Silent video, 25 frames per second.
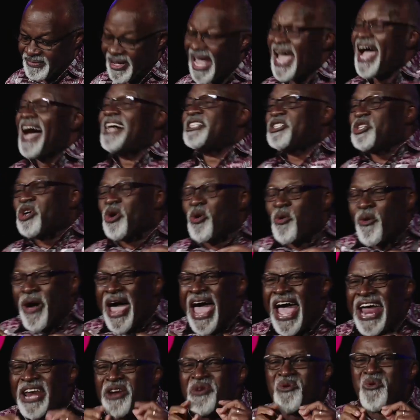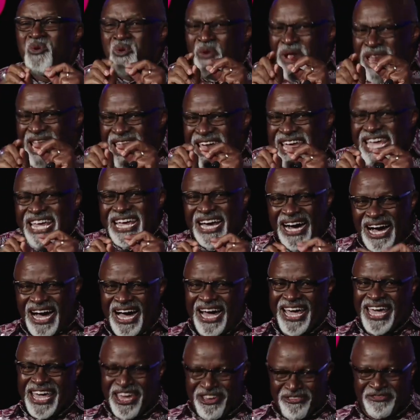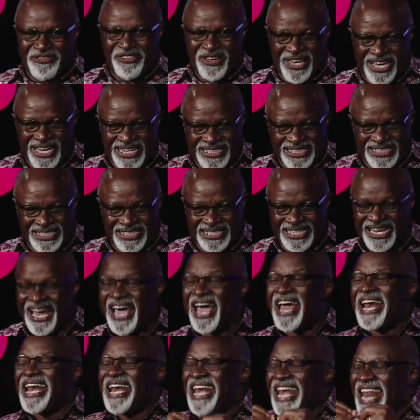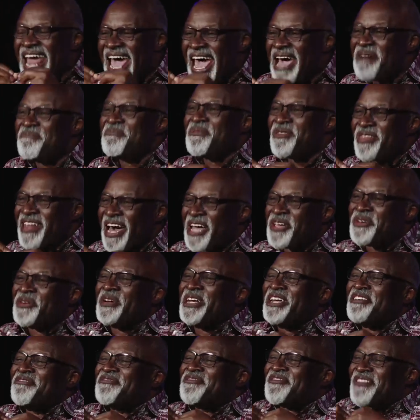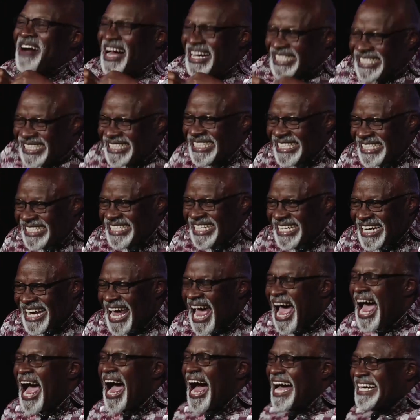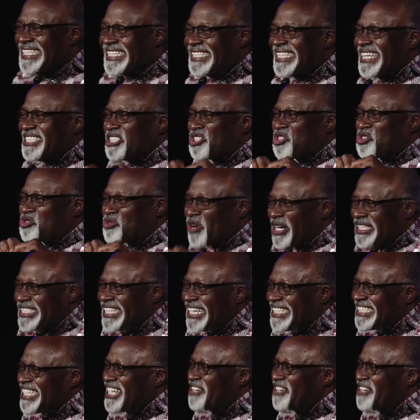And so when we, IFES, name the university as the strategy